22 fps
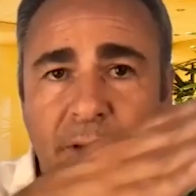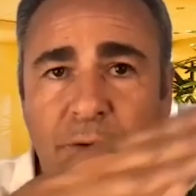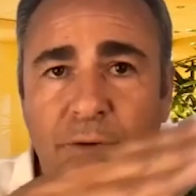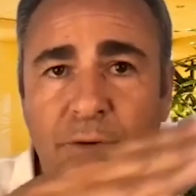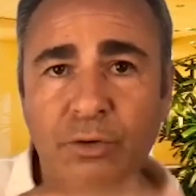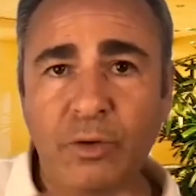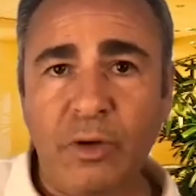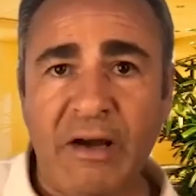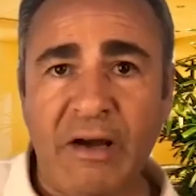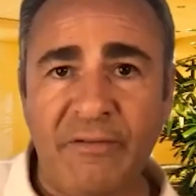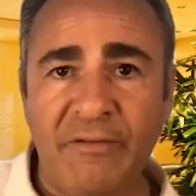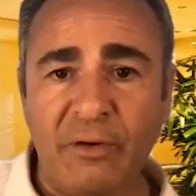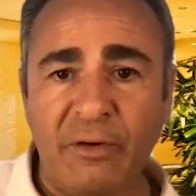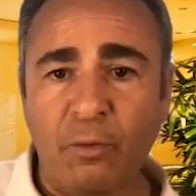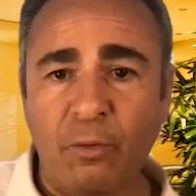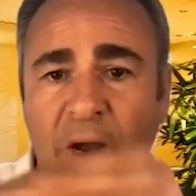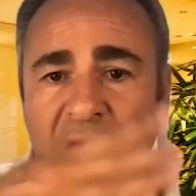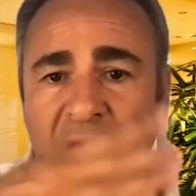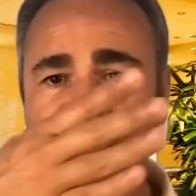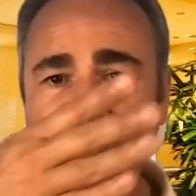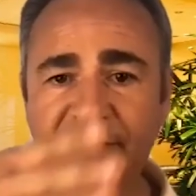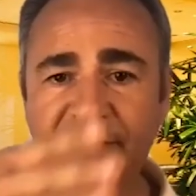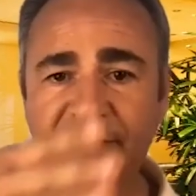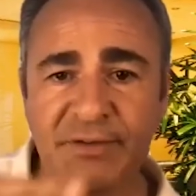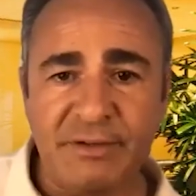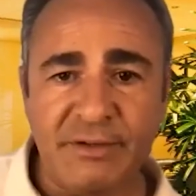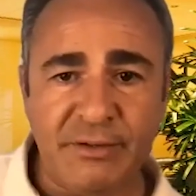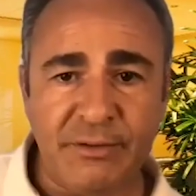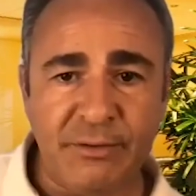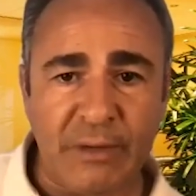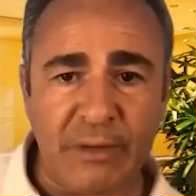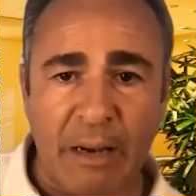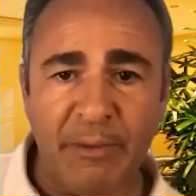you have the
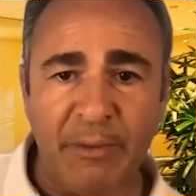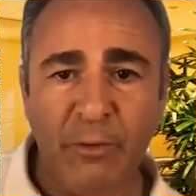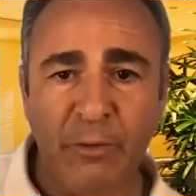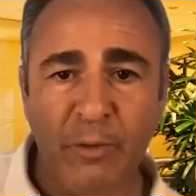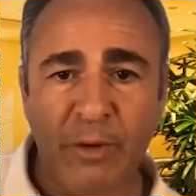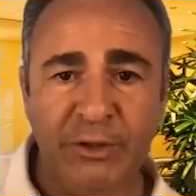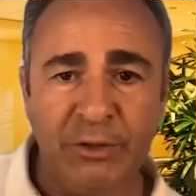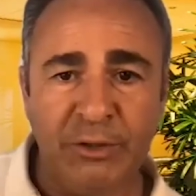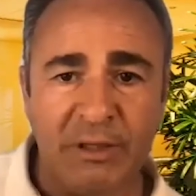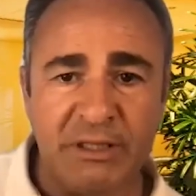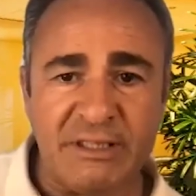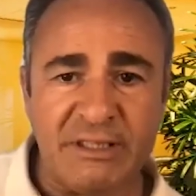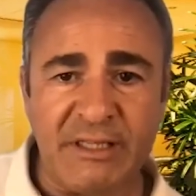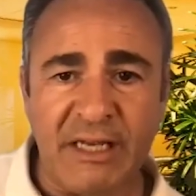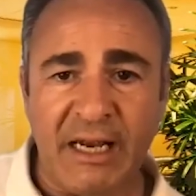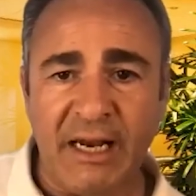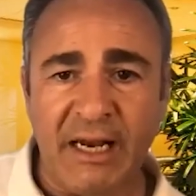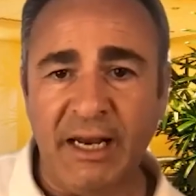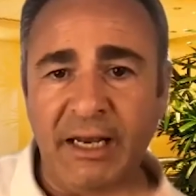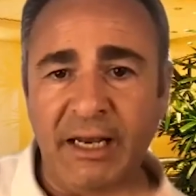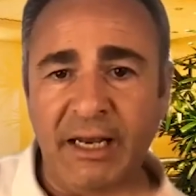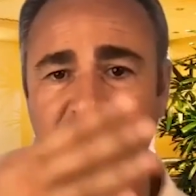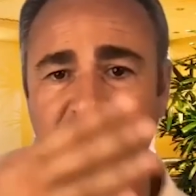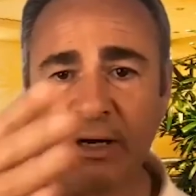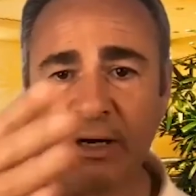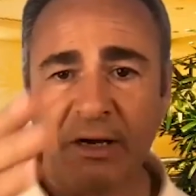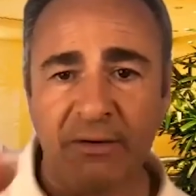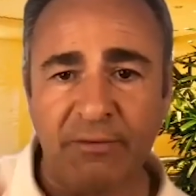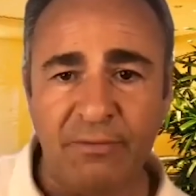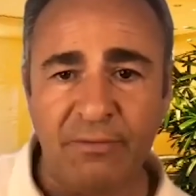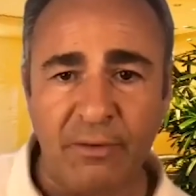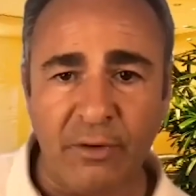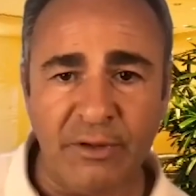waves. I mean, when you are sailing, you
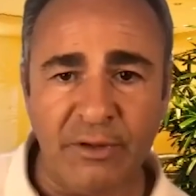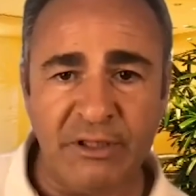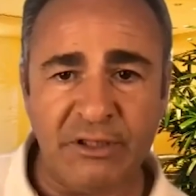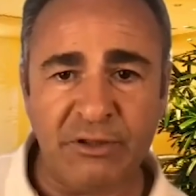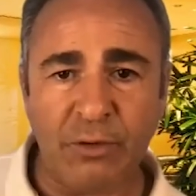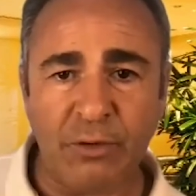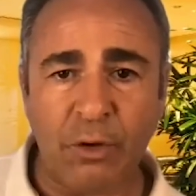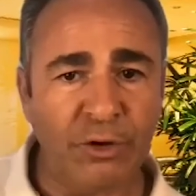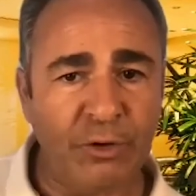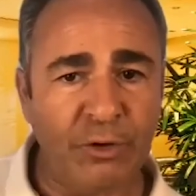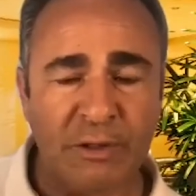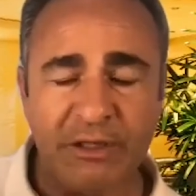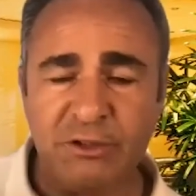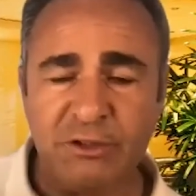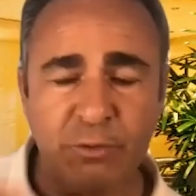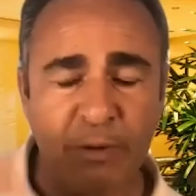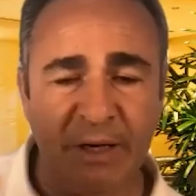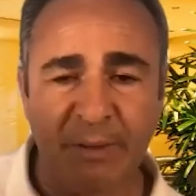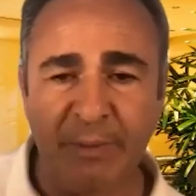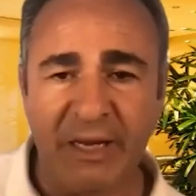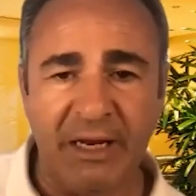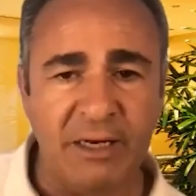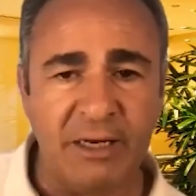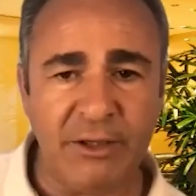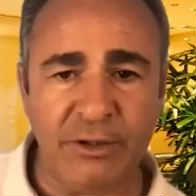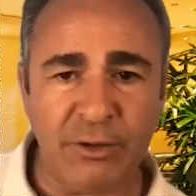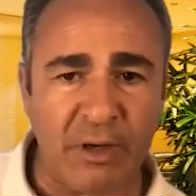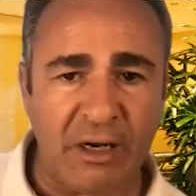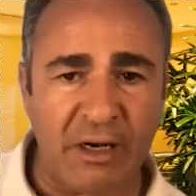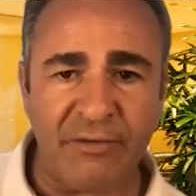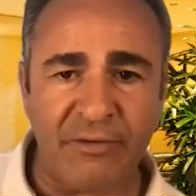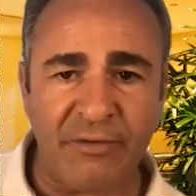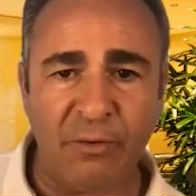have all these, or you are swimming,
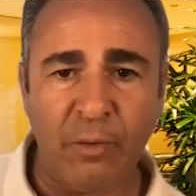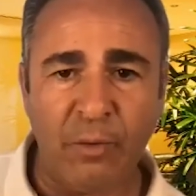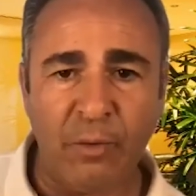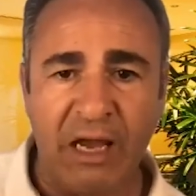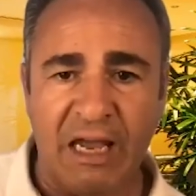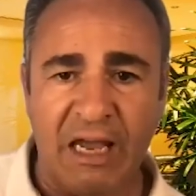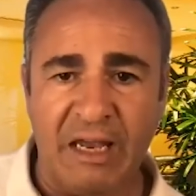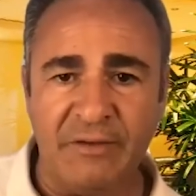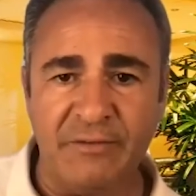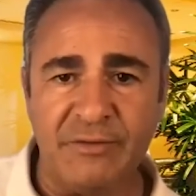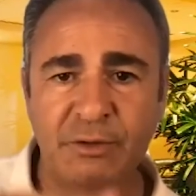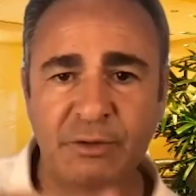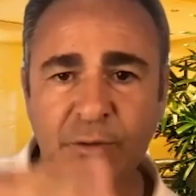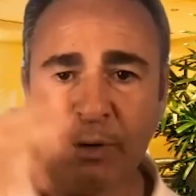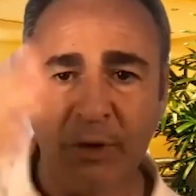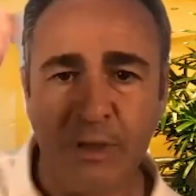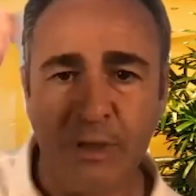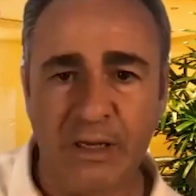you have the waves.